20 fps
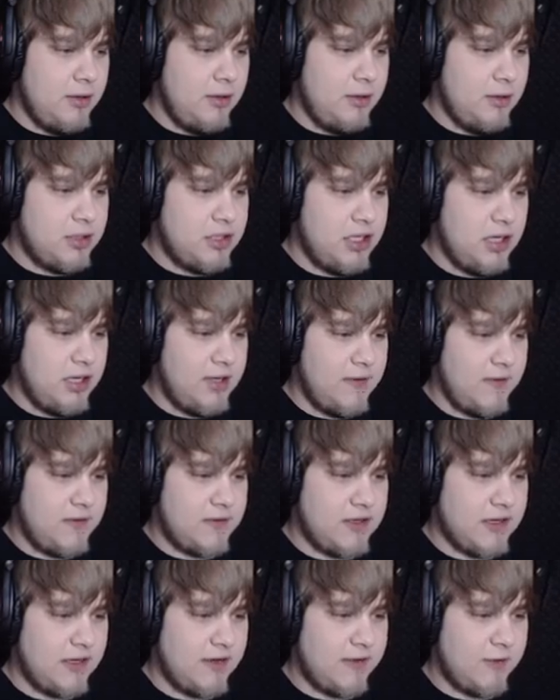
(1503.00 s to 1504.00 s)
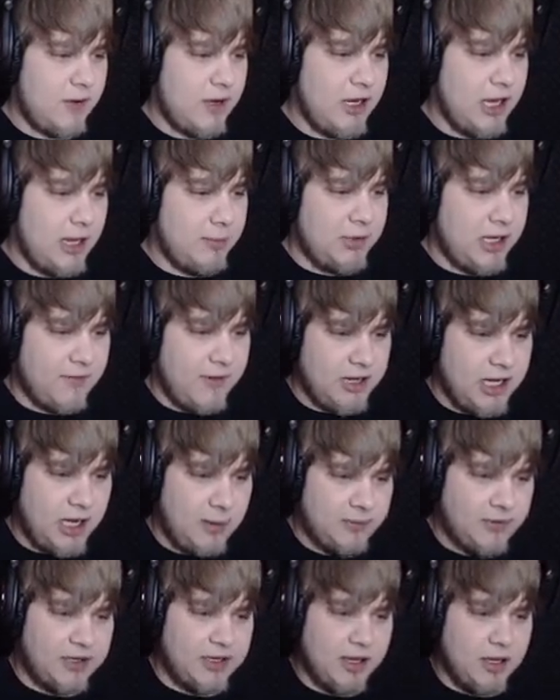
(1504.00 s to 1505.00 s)
Oh, Jesus, just strung up like that,
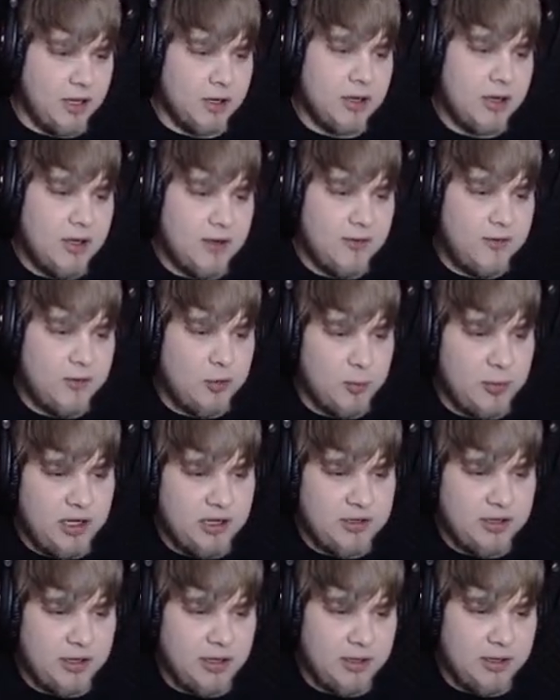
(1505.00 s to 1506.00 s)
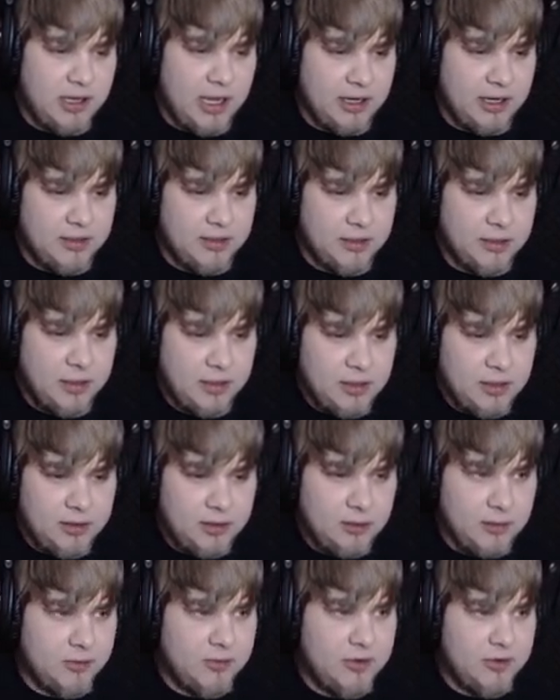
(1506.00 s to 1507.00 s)
upside down. It's humiliating.
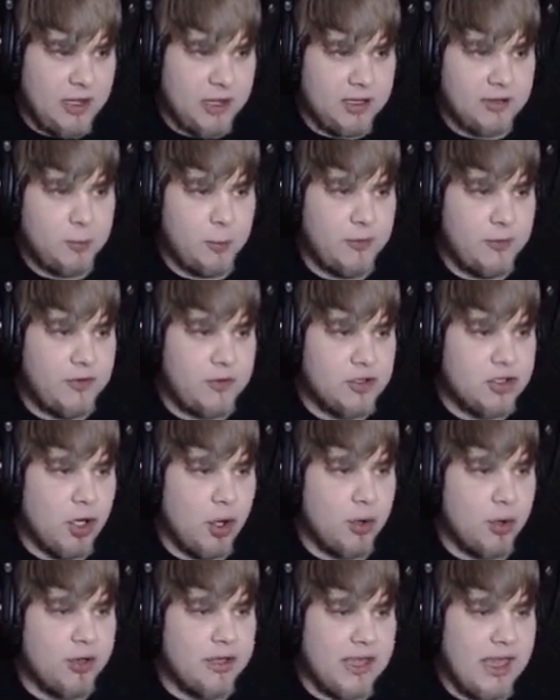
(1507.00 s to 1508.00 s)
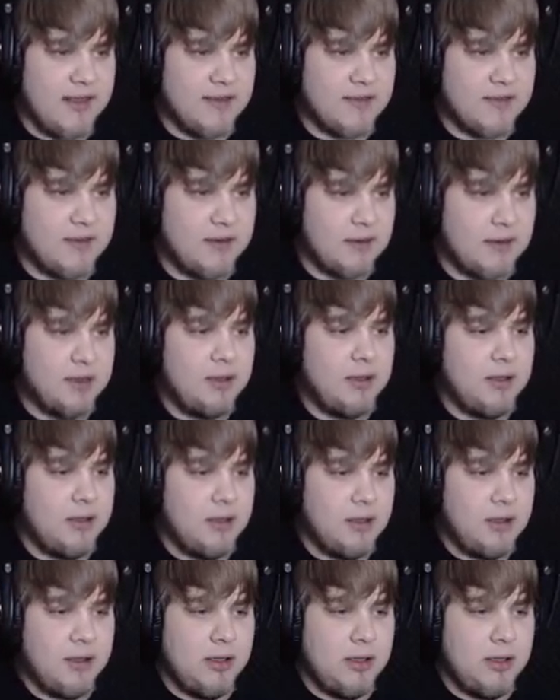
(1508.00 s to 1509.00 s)
Looks like a twisted joke. Yes!
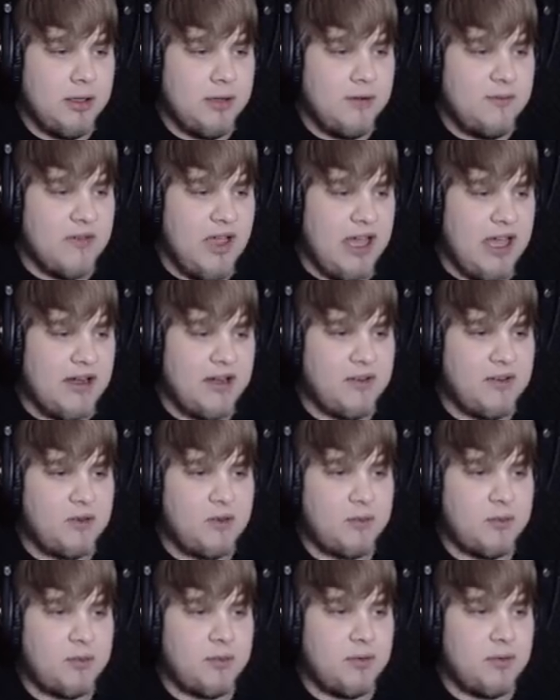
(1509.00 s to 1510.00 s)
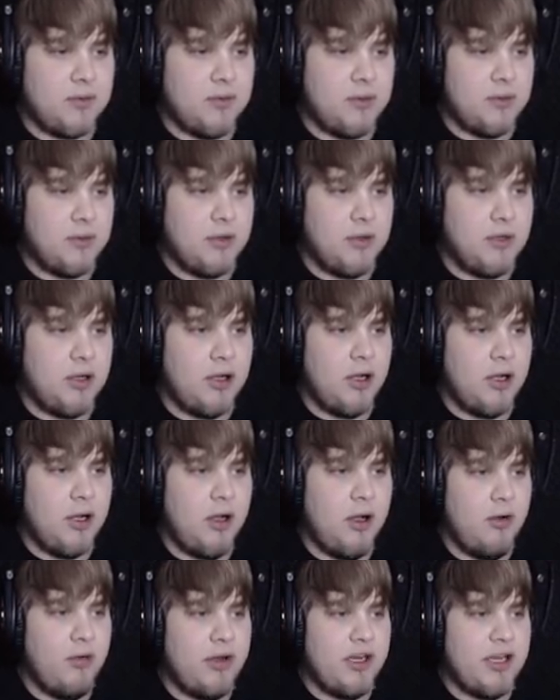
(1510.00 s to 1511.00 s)
That is...
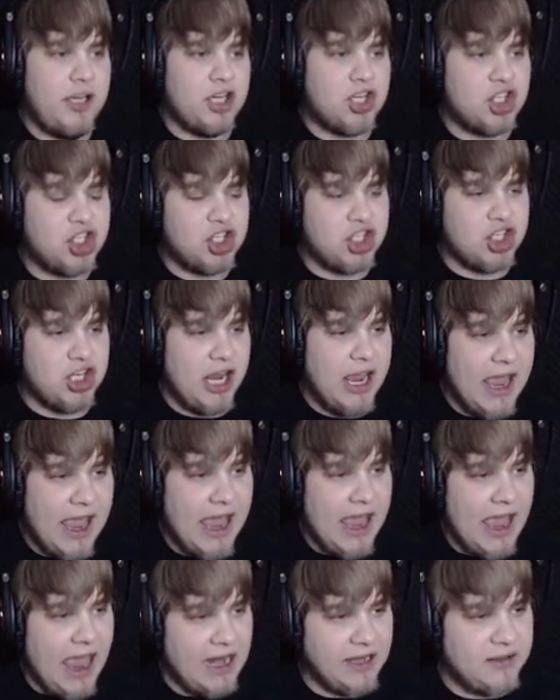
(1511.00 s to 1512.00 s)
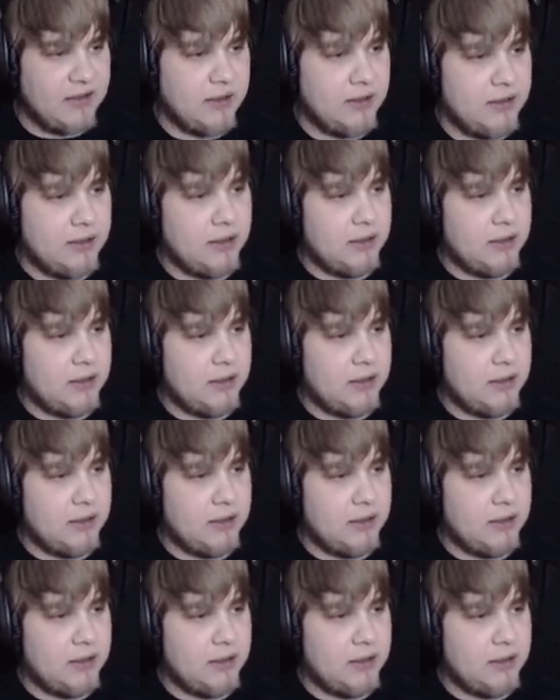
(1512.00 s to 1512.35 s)
Holy shit!